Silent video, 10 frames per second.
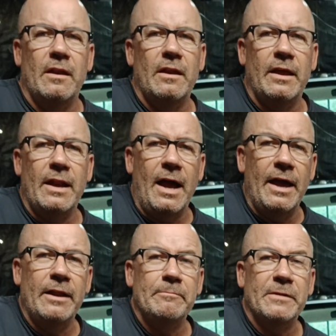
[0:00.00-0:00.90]
And
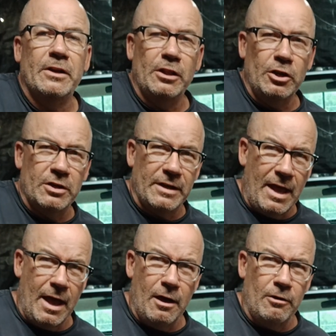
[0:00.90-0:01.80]
I'm going to look
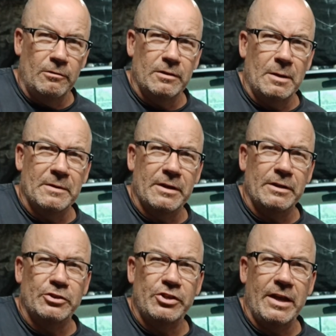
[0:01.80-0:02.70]
now, I'm going
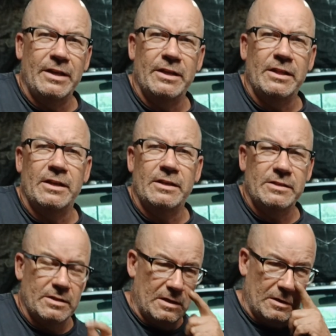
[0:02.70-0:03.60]
to check into this